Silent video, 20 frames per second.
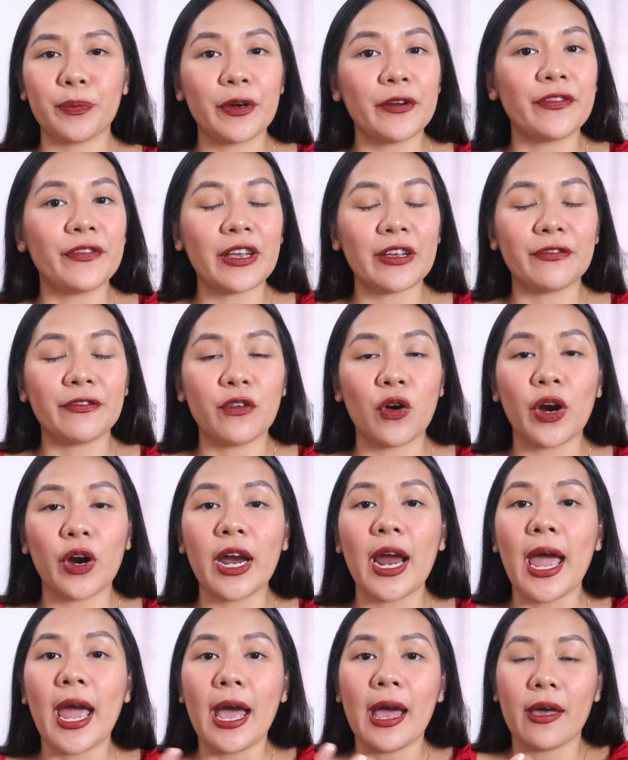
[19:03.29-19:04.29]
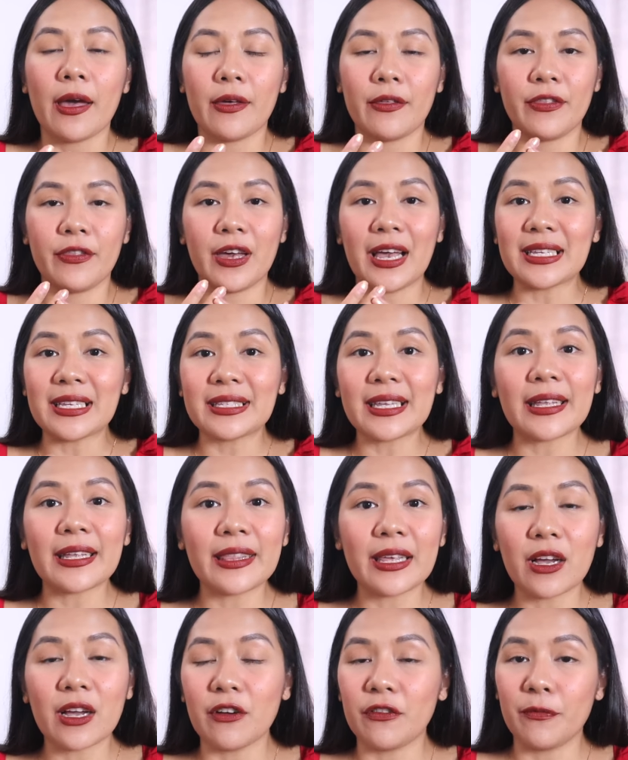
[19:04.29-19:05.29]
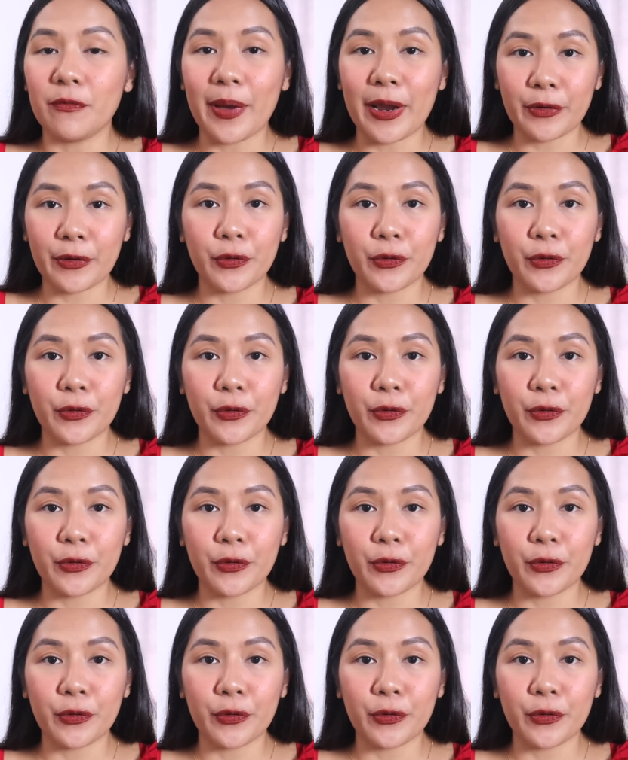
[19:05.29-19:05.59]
Perfect for the aesthetic of my